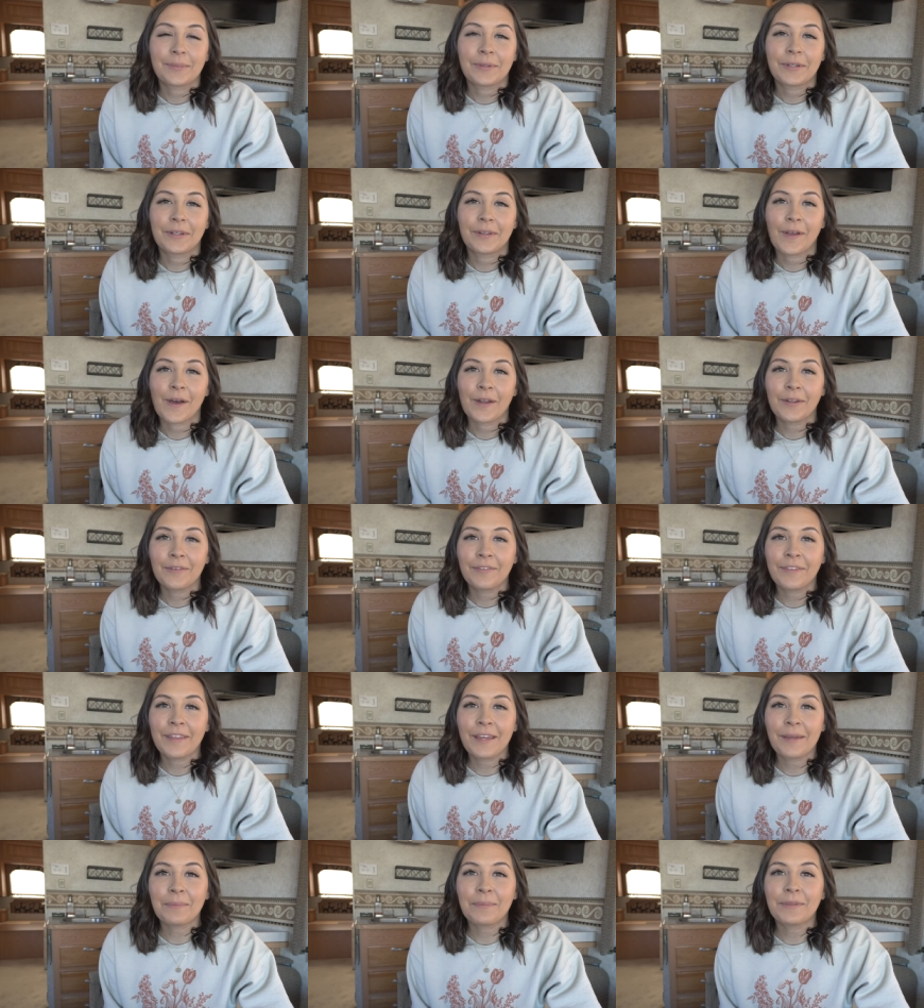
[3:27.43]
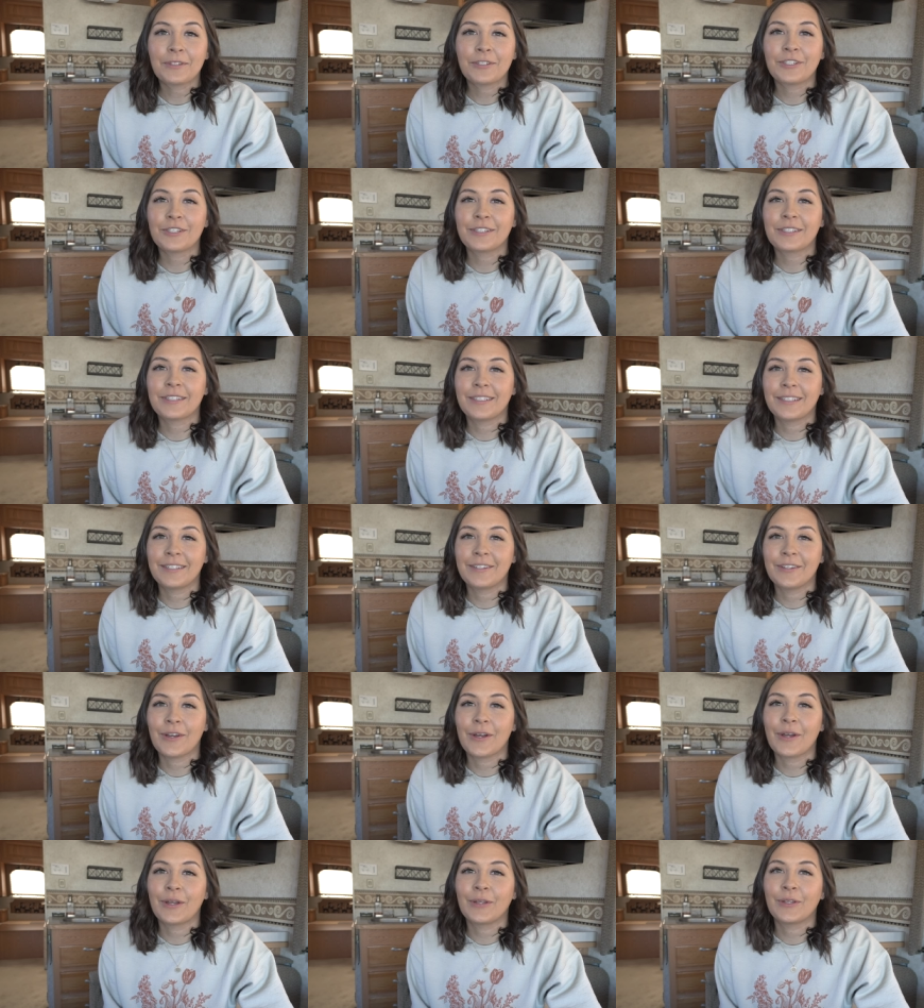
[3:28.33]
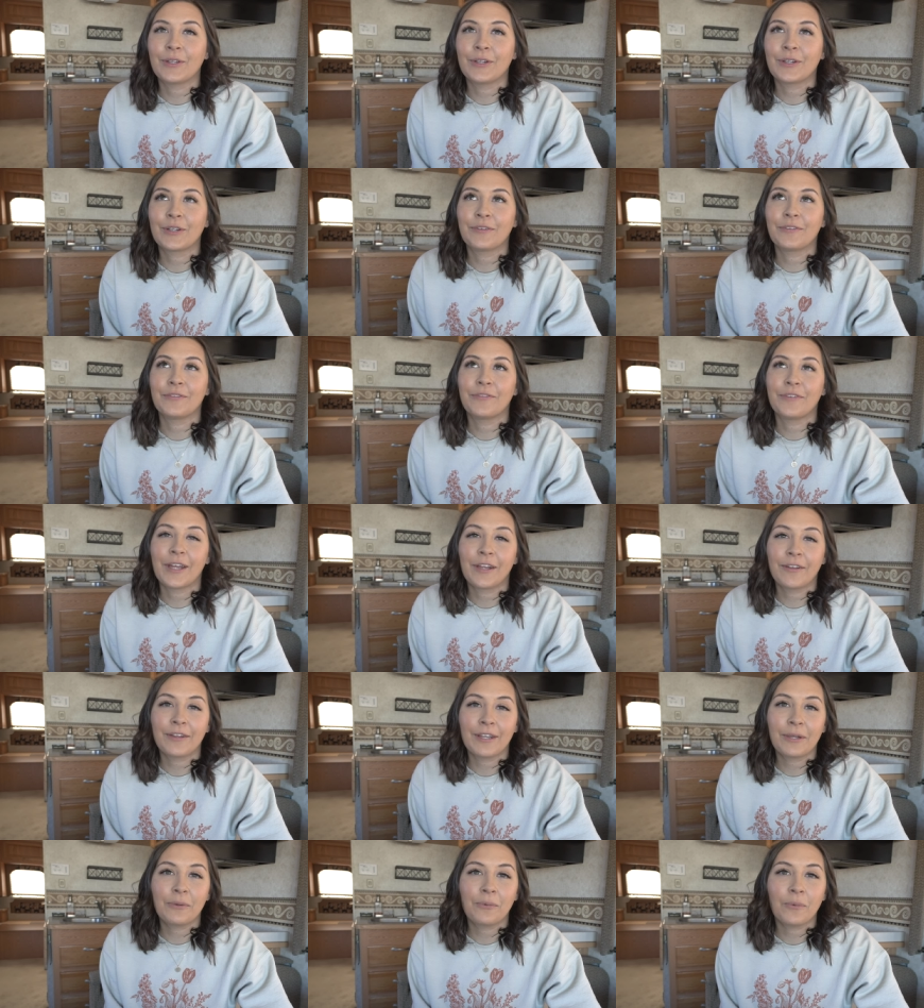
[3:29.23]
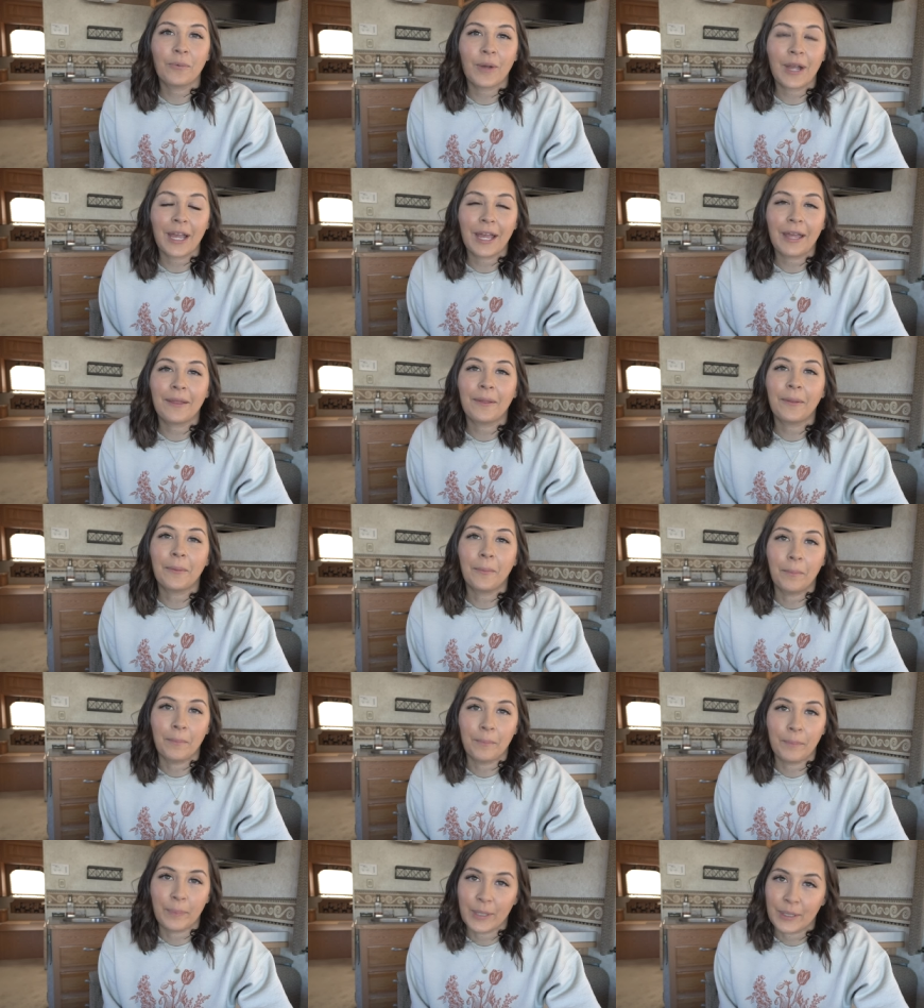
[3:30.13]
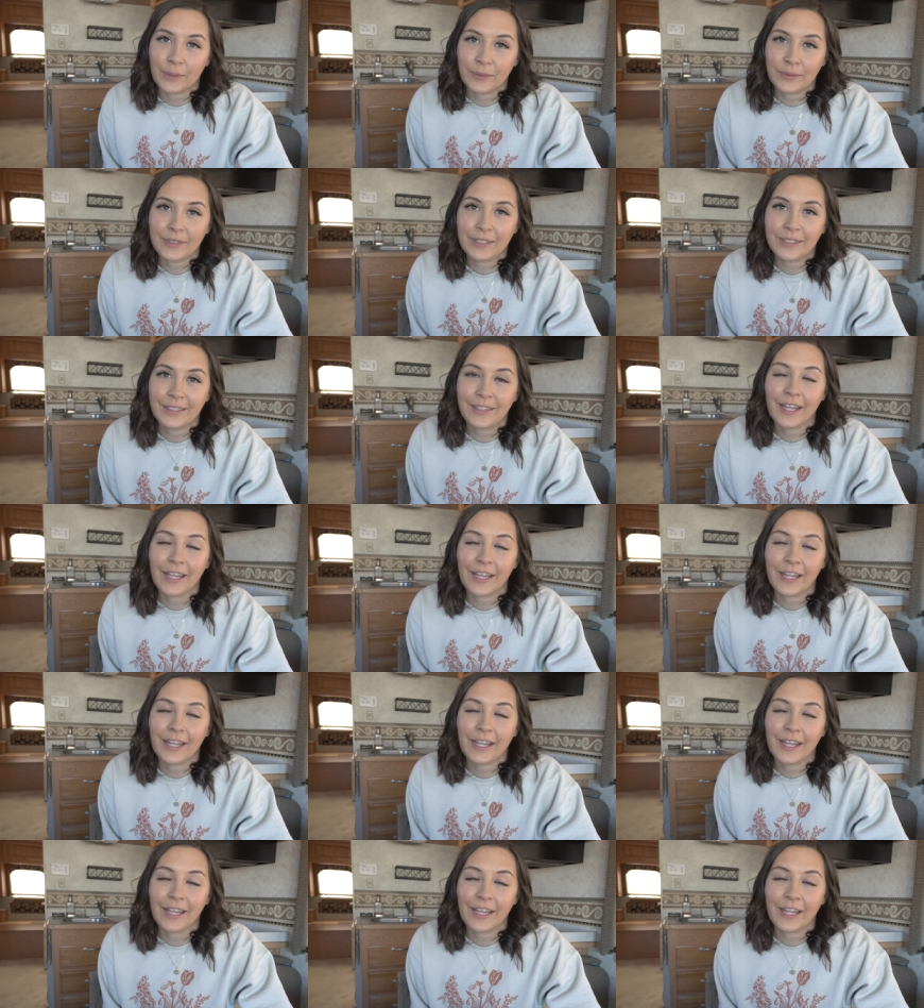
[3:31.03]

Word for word: but a lot of them just did not look very well built.